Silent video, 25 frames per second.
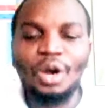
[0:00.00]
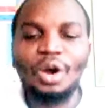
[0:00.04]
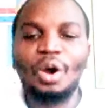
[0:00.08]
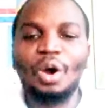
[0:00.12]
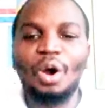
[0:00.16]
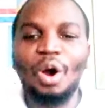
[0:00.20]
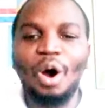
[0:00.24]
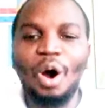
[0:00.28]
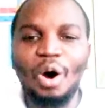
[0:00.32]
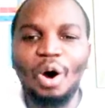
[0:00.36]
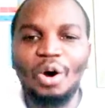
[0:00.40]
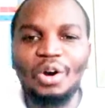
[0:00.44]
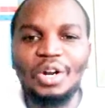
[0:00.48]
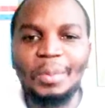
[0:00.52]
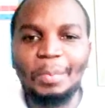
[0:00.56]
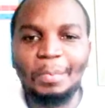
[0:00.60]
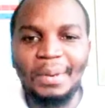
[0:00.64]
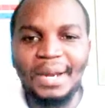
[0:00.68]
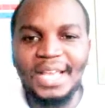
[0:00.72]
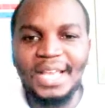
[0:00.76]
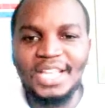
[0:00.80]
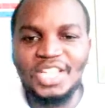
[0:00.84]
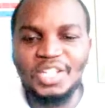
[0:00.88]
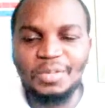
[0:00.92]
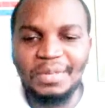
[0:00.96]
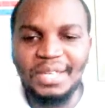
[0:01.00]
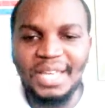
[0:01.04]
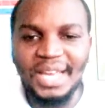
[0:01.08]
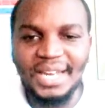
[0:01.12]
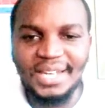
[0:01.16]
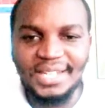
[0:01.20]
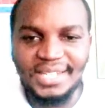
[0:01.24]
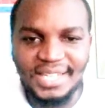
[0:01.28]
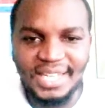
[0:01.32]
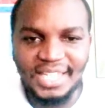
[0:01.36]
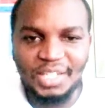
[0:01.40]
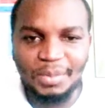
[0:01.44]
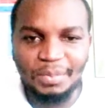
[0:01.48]
God, bless me
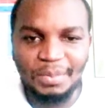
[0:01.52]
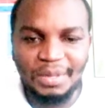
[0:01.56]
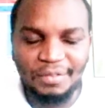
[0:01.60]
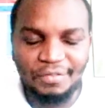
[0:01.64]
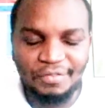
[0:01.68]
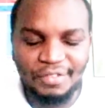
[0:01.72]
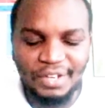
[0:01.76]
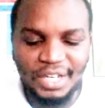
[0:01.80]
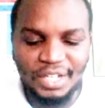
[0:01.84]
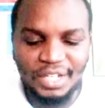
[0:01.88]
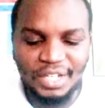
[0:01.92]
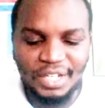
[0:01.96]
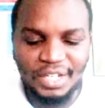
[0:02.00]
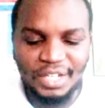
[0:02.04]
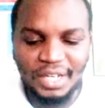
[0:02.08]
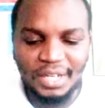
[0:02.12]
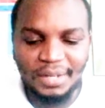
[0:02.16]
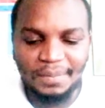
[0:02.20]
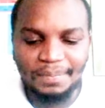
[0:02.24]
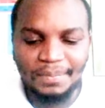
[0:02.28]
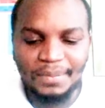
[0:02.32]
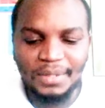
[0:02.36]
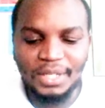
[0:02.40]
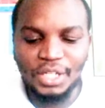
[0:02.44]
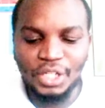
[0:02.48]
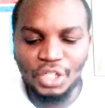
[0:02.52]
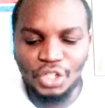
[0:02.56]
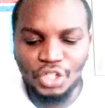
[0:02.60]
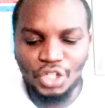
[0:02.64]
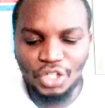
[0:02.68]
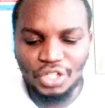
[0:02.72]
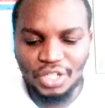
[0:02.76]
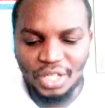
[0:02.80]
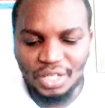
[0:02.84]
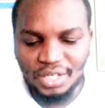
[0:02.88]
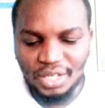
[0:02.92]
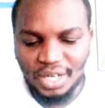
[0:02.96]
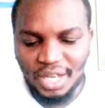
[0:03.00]
and set me free today in
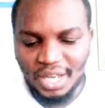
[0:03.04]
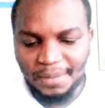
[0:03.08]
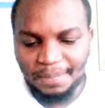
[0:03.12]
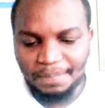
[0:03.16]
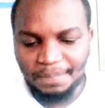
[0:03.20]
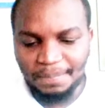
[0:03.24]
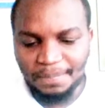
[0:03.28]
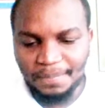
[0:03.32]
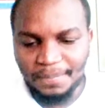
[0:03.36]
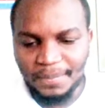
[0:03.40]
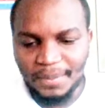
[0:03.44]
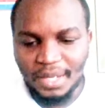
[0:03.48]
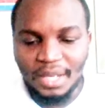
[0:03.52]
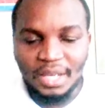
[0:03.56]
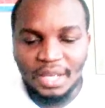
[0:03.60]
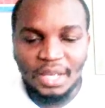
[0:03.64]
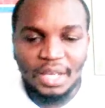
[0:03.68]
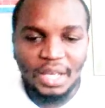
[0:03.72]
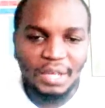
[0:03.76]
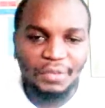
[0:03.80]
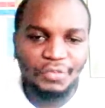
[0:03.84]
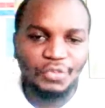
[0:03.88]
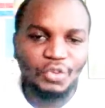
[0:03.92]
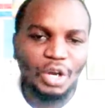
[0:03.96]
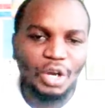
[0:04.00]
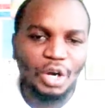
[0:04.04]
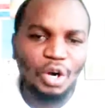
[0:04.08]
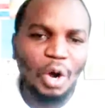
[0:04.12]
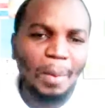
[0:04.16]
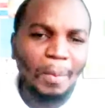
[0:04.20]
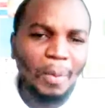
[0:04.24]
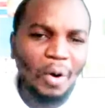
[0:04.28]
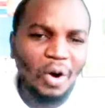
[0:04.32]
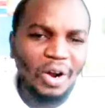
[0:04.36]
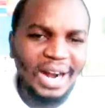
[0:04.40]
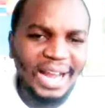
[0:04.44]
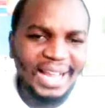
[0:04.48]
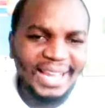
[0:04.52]
Jesus' name. If you are
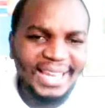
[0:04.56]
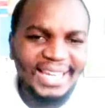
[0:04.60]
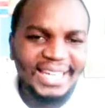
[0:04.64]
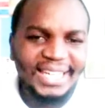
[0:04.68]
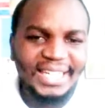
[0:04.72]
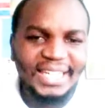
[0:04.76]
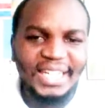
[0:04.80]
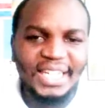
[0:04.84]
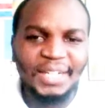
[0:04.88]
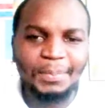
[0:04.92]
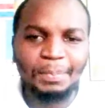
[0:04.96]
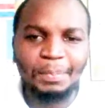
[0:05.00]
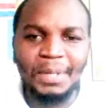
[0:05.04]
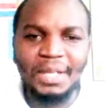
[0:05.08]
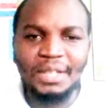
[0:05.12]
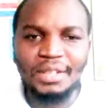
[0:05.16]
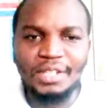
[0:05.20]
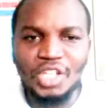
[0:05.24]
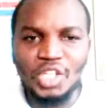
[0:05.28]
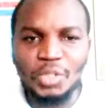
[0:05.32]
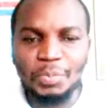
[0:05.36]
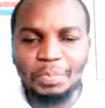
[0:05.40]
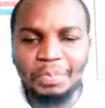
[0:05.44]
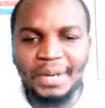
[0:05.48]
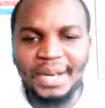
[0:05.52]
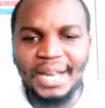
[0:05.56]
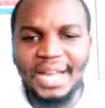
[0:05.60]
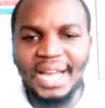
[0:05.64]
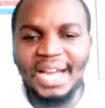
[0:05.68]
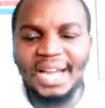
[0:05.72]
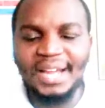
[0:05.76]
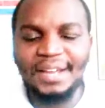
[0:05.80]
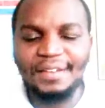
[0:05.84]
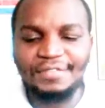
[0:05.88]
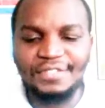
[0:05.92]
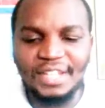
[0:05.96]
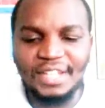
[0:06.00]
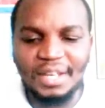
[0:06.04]
not born again, repeat this
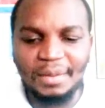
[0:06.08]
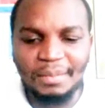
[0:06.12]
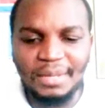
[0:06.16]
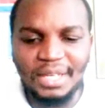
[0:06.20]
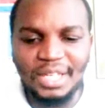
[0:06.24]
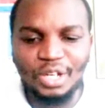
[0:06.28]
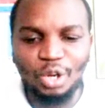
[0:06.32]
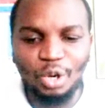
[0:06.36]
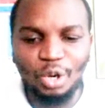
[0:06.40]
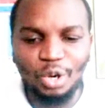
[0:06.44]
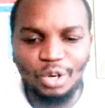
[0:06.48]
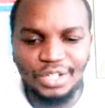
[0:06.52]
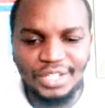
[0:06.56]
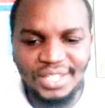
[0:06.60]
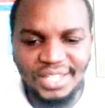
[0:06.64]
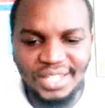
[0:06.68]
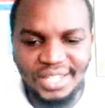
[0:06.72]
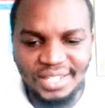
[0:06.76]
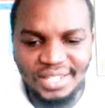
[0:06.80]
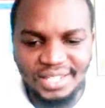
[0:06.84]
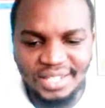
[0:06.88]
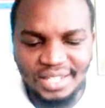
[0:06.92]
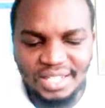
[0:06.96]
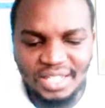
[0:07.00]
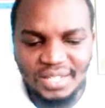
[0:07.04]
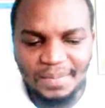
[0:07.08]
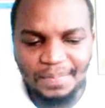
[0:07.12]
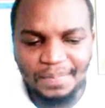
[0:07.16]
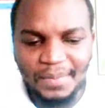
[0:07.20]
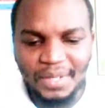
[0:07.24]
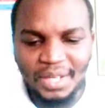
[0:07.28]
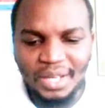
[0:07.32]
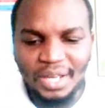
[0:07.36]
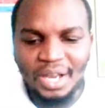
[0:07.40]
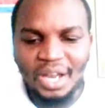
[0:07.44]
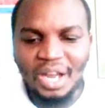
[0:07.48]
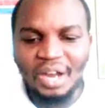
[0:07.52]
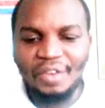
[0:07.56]
prayer after me. Lord Jesus,
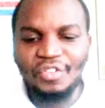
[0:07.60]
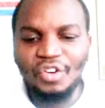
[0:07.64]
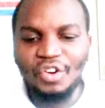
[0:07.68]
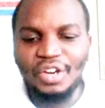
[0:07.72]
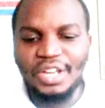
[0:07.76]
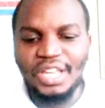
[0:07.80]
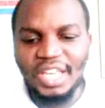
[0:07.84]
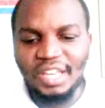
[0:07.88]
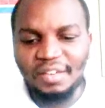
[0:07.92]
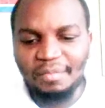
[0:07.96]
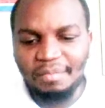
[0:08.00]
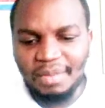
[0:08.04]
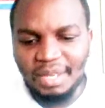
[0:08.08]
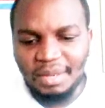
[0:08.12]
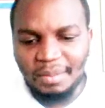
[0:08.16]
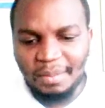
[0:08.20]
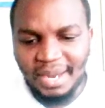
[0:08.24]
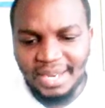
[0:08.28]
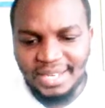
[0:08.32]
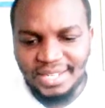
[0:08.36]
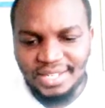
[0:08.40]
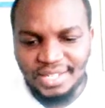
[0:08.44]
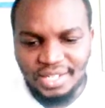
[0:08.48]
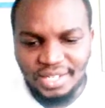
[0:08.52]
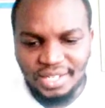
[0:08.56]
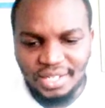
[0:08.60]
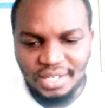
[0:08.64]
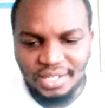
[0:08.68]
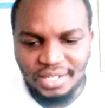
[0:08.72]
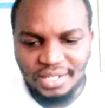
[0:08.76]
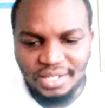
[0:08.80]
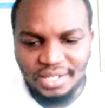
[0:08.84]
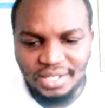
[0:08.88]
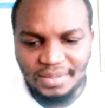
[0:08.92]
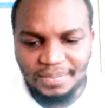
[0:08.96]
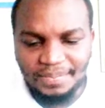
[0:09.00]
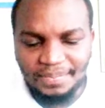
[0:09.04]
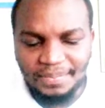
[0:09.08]
forgive me my
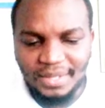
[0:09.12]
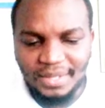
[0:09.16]
sins.